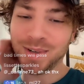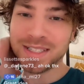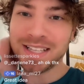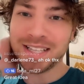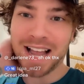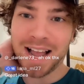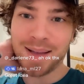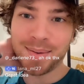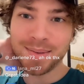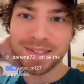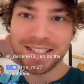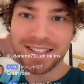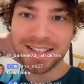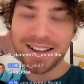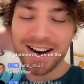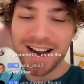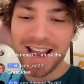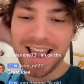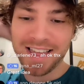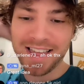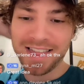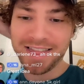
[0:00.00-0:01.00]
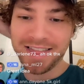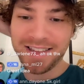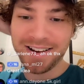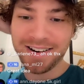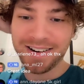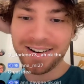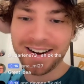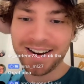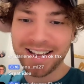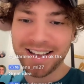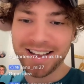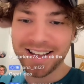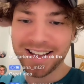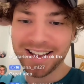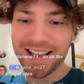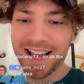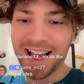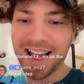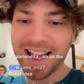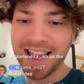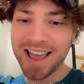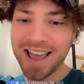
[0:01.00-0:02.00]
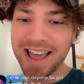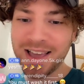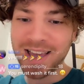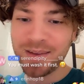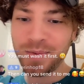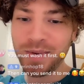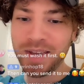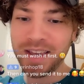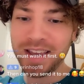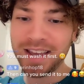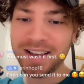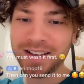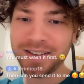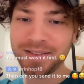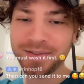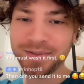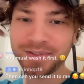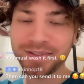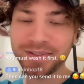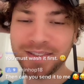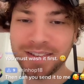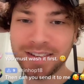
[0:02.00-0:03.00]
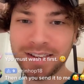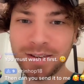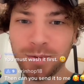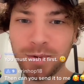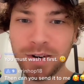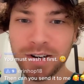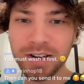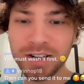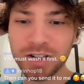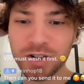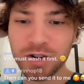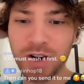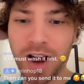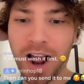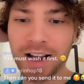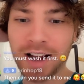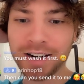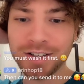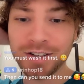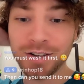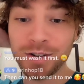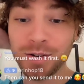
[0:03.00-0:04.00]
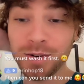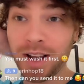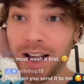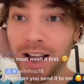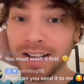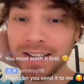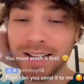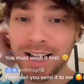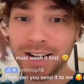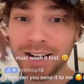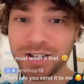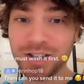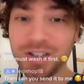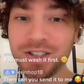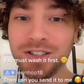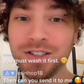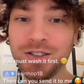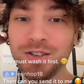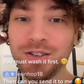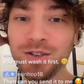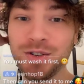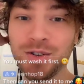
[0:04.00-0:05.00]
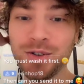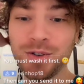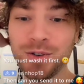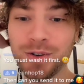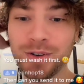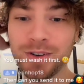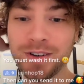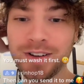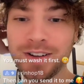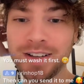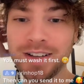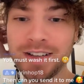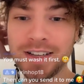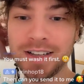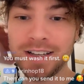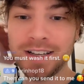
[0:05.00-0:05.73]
What time is it there? 8:30. Hi, Amy. We distract you. You guys actually do.